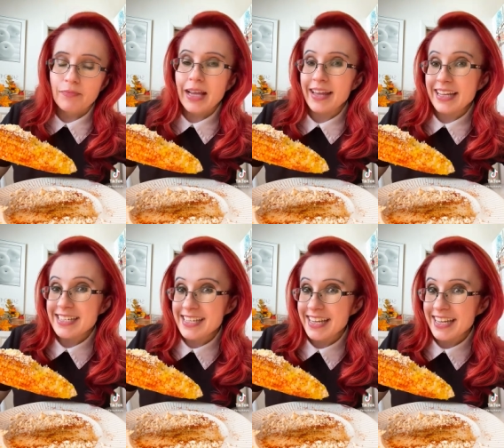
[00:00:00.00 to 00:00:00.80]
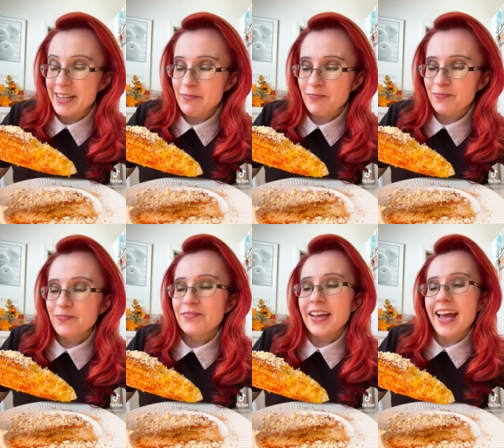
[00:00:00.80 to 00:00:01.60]
And then Tajín,
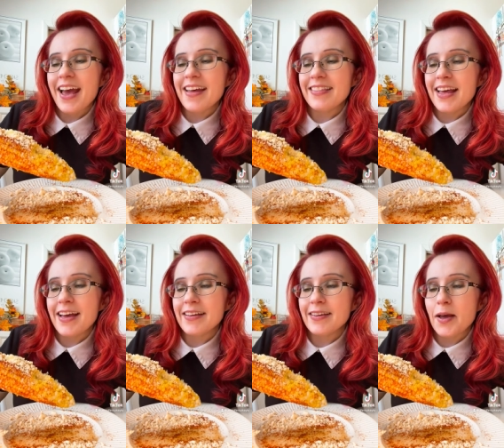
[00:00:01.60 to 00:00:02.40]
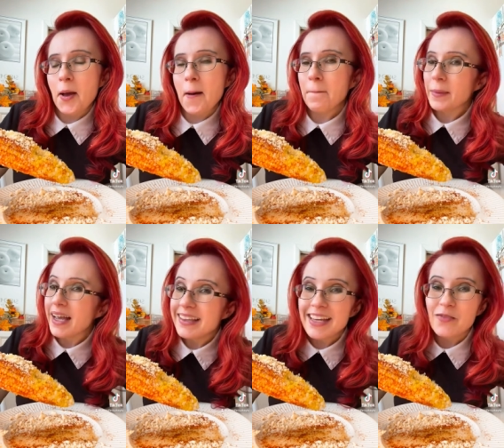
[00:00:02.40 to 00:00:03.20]
and then um, I
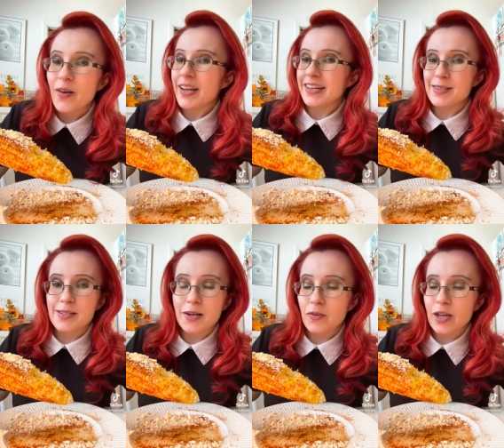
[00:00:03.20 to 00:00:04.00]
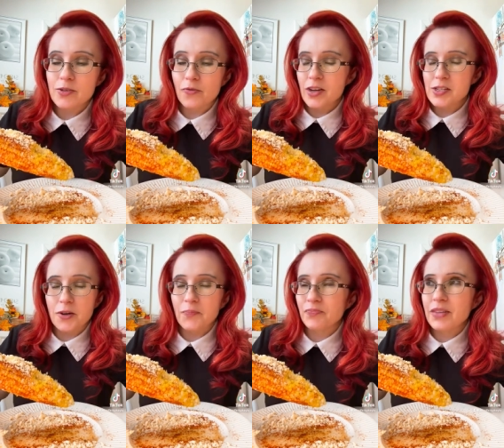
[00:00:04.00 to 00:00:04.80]
like feta instead of queso
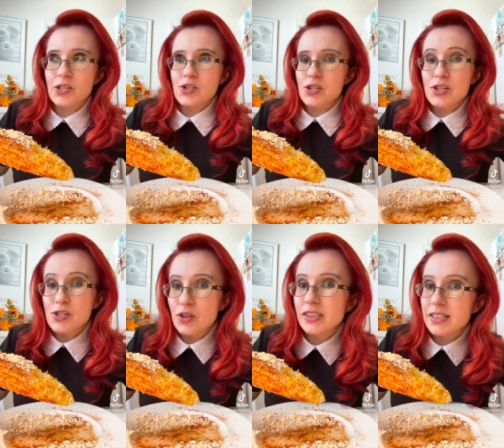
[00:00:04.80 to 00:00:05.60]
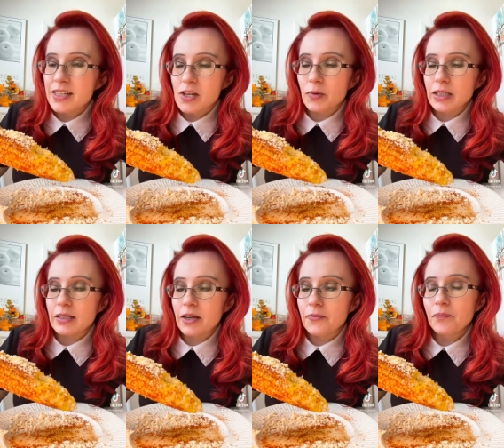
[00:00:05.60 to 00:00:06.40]
fresco. It's just the saltiness I really
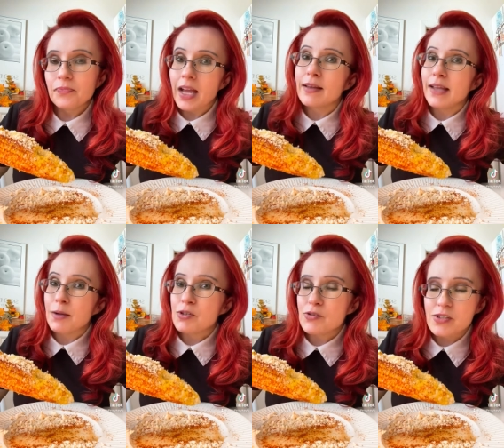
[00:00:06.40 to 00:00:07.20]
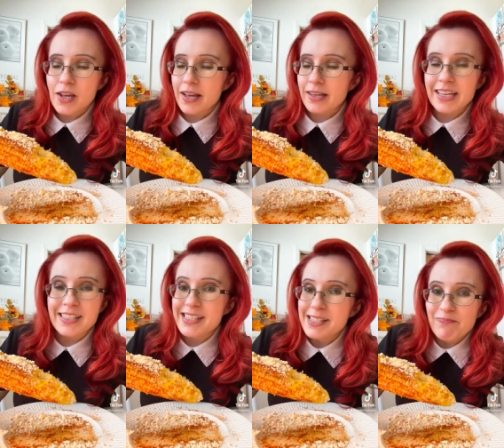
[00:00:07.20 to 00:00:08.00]
love and lime juice and
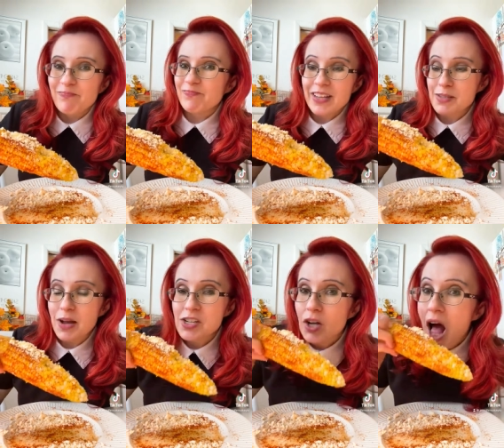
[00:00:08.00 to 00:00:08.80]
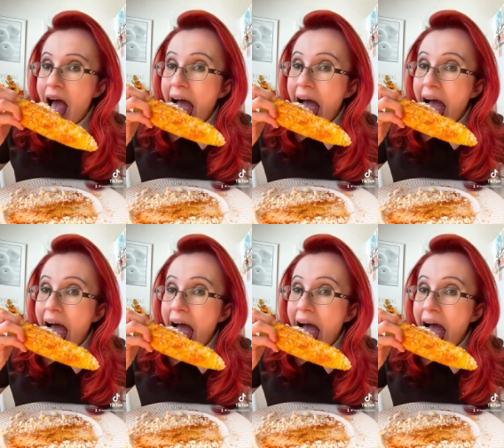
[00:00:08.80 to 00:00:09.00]
it's it's magical.